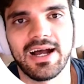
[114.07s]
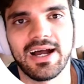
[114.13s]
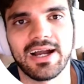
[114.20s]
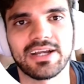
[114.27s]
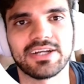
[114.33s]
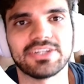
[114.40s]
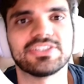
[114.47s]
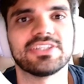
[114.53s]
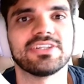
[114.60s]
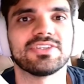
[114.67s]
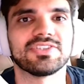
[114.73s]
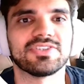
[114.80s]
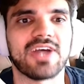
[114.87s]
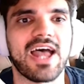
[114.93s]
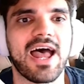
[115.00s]

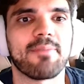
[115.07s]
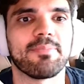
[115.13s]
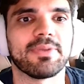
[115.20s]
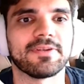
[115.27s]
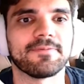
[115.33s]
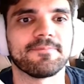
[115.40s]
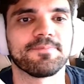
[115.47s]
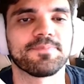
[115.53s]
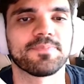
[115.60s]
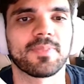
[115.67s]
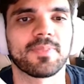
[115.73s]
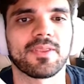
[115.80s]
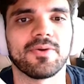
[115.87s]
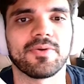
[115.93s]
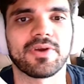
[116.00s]
continues to happen.
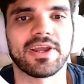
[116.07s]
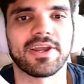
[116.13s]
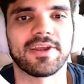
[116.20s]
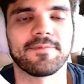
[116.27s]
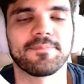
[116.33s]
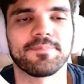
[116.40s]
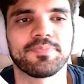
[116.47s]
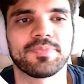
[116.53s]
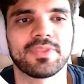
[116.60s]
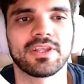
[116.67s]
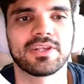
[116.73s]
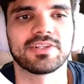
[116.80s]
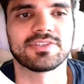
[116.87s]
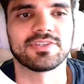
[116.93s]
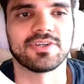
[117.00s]
Okay,
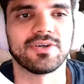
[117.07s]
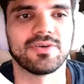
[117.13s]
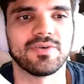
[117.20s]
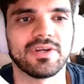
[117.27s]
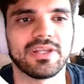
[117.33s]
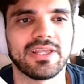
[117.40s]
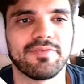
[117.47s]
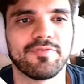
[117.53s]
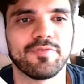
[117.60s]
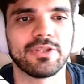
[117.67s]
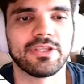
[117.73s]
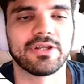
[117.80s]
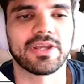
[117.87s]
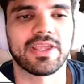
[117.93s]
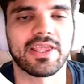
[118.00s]
so if we
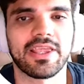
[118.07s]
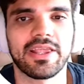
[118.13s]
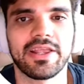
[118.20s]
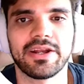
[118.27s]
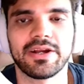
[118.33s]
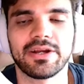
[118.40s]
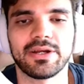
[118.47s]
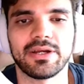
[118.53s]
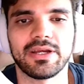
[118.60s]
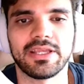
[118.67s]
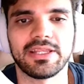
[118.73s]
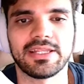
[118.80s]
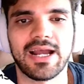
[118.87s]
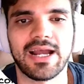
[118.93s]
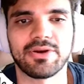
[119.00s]
look here
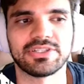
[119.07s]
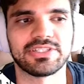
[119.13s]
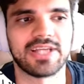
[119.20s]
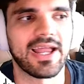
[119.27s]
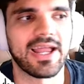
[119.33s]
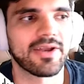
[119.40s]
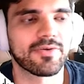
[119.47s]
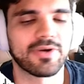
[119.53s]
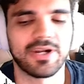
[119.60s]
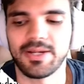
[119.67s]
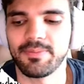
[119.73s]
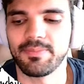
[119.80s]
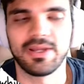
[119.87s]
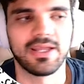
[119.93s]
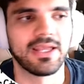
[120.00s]
in our
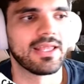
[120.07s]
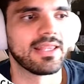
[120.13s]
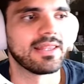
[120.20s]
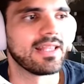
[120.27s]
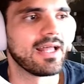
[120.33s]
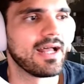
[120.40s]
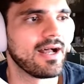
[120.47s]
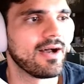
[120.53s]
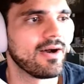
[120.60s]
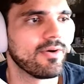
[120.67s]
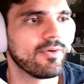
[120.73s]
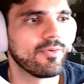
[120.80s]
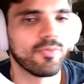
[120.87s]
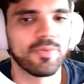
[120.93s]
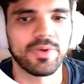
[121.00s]
diagram,
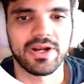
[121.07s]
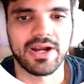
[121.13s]
now we are